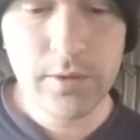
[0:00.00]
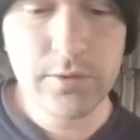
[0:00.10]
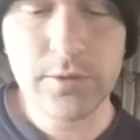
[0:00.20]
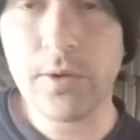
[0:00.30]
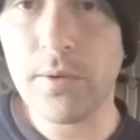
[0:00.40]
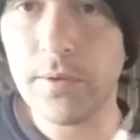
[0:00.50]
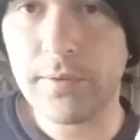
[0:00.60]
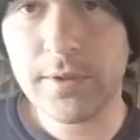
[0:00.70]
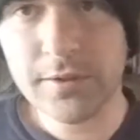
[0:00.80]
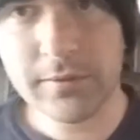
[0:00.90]
So
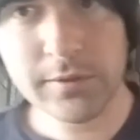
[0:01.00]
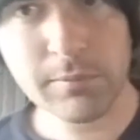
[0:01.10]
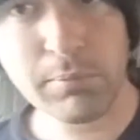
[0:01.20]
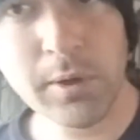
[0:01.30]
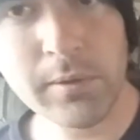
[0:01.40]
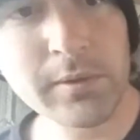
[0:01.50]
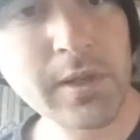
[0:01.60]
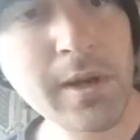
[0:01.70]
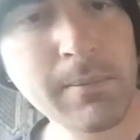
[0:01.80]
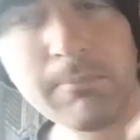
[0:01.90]
this one's a
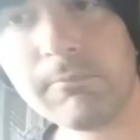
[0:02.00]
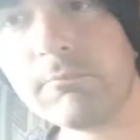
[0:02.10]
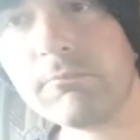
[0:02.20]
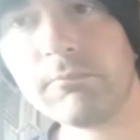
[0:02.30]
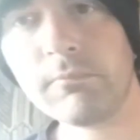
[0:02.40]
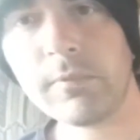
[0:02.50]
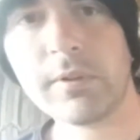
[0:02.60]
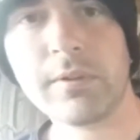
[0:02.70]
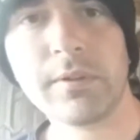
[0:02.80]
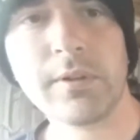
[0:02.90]
prototype.
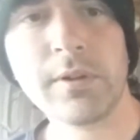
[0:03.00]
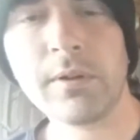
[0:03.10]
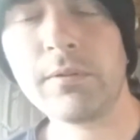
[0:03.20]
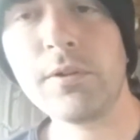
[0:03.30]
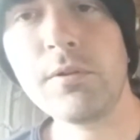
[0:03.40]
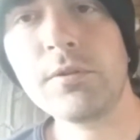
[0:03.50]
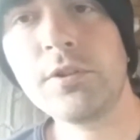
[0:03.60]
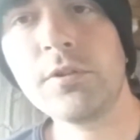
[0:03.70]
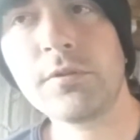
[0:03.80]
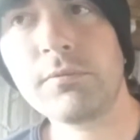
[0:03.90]
The new
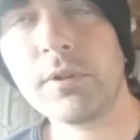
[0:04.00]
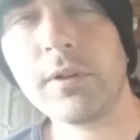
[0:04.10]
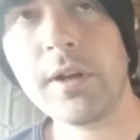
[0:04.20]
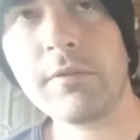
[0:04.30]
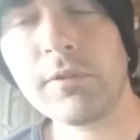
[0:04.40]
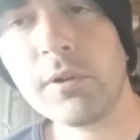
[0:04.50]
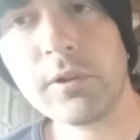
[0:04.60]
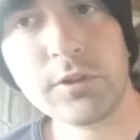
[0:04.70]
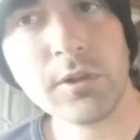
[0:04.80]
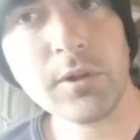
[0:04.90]
juice or airflow
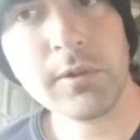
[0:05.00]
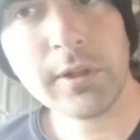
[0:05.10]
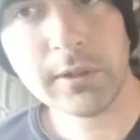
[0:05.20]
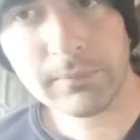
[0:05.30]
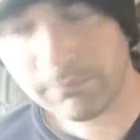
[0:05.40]
control ring